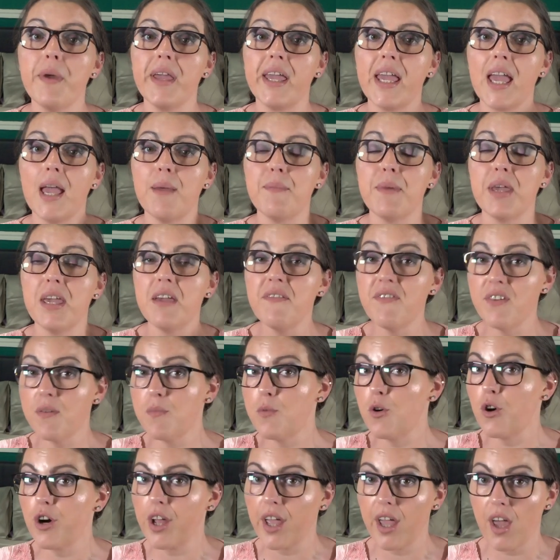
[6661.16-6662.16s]
became even
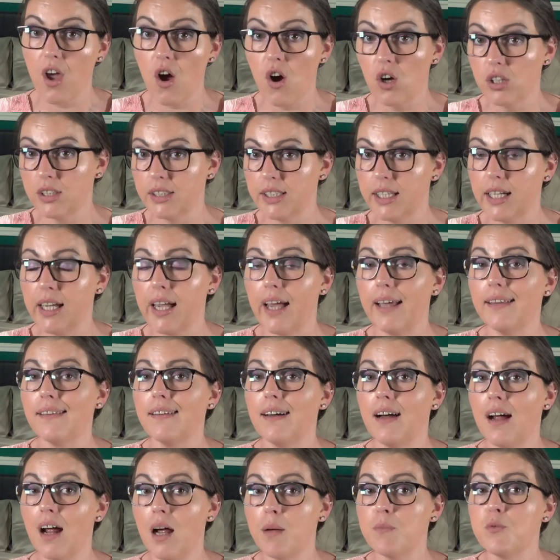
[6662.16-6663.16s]
more chaotic and
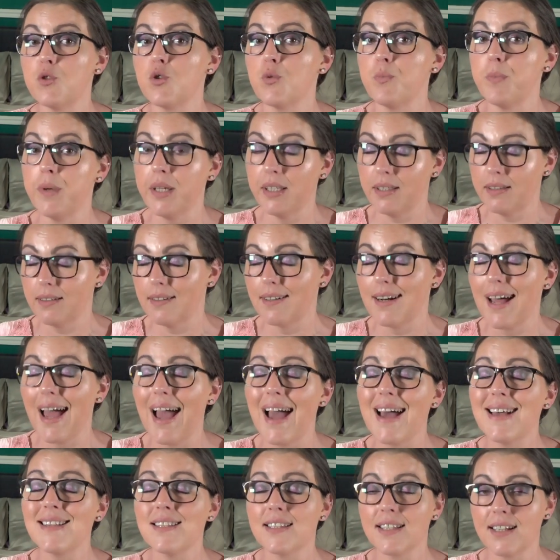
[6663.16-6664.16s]
the harm to Peter
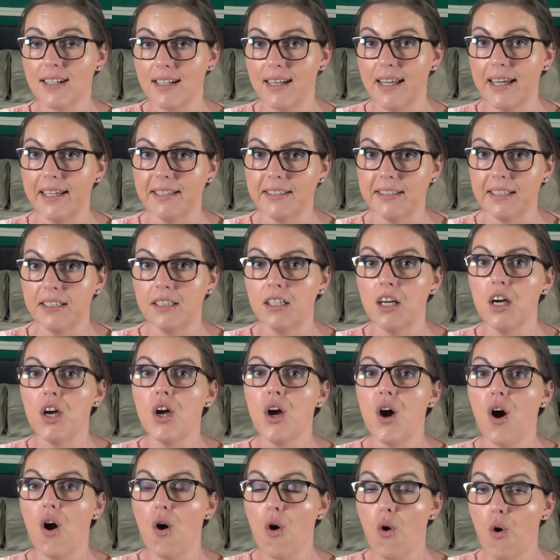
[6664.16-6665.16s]
escalated
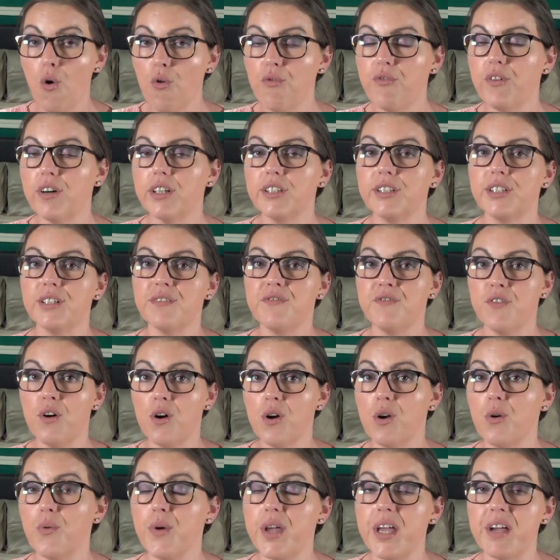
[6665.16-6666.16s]
over the
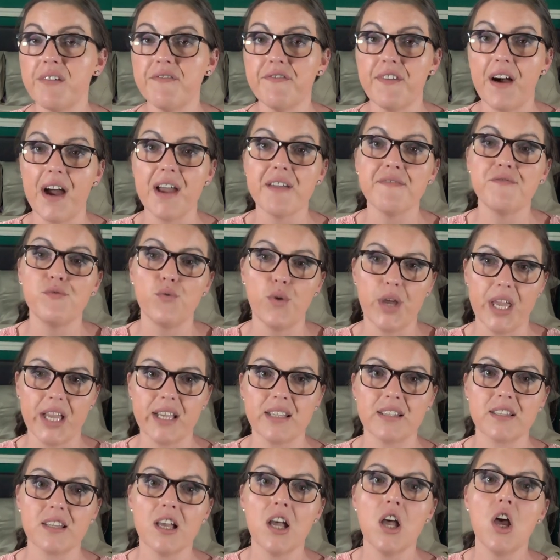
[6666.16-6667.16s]
following 5
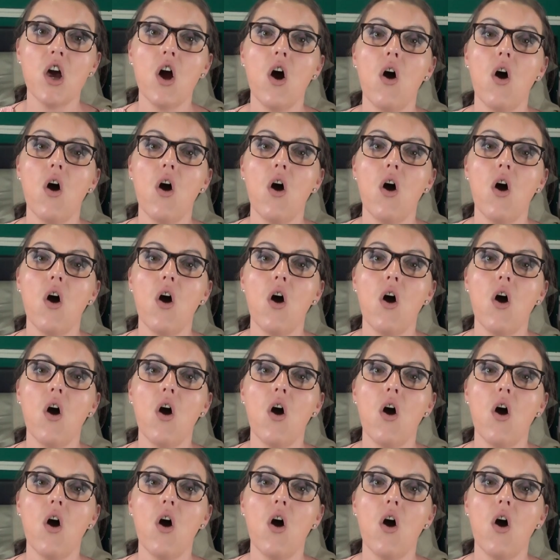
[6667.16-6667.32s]
weeks.